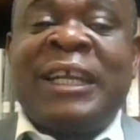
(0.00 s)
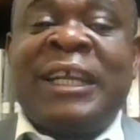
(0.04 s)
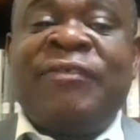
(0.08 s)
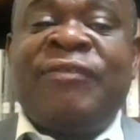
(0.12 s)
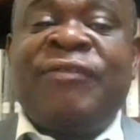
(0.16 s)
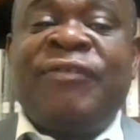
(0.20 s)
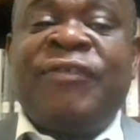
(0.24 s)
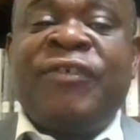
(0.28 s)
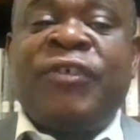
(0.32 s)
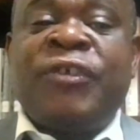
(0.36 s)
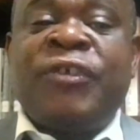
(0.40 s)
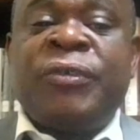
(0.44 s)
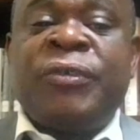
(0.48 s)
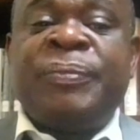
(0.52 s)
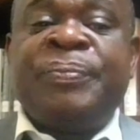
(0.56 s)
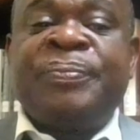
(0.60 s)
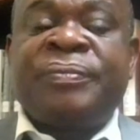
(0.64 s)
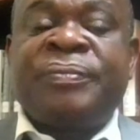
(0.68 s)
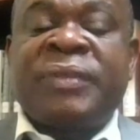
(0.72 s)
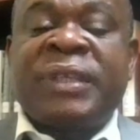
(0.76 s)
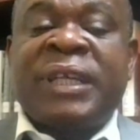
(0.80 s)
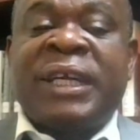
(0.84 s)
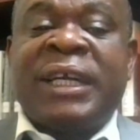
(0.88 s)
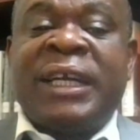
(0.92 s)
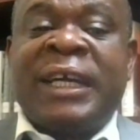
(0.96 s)

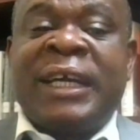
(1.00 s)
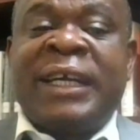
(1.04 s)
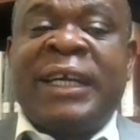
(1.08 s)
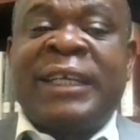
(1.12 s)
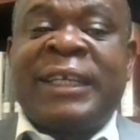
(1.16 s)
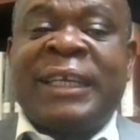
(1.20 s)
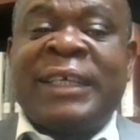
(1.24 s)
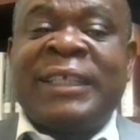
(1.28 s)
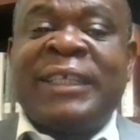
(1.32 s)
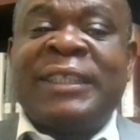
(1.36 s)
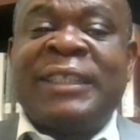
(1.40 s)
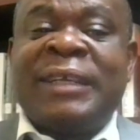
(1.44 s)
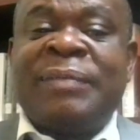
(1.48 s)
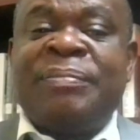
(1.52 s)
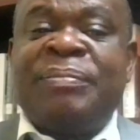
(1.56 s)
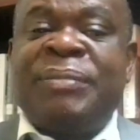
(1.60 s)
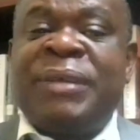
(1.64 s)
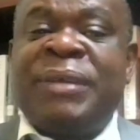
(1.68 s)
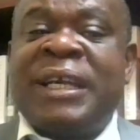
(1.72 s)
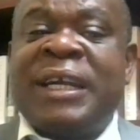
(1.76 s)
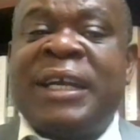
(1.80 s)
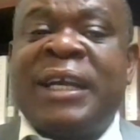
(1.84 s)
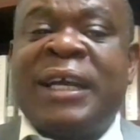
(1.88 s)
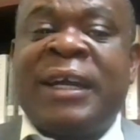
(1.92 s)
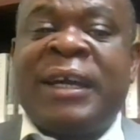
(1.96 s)
Therefore, rather
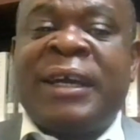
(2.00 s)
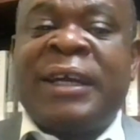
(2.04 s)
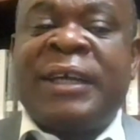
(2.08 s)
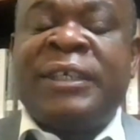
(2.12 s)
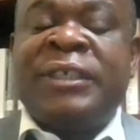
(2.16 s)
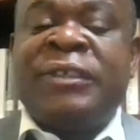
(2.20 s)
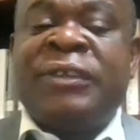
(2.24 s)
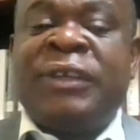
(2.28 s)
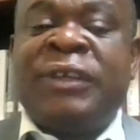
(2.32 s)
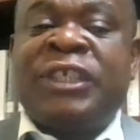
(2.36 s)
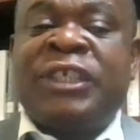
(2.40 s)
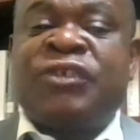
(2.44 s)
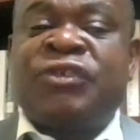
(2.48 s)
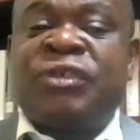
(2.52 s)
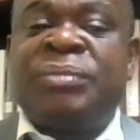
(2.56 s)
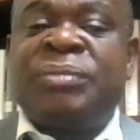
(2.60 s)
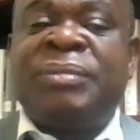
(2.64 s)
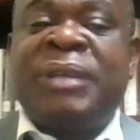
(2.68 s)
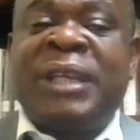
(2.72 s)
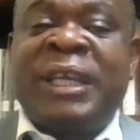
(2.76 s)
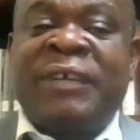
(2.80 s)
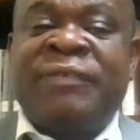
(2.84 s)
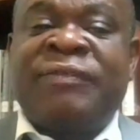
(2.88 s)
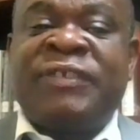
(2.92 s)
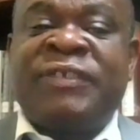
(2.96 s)
than being in the
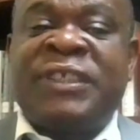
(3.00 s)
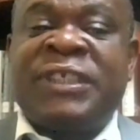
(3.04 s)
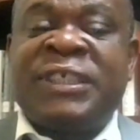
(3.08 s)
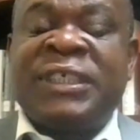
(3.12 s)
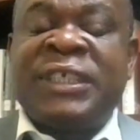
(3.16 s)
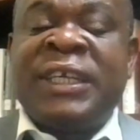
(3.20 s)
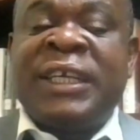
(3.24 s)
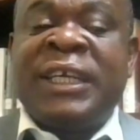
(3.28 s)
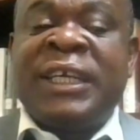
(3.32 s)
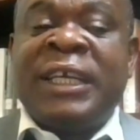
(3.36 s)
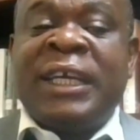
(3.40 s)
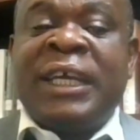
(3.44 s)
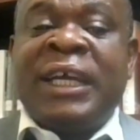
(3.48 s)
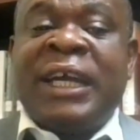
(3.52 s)
extreme left,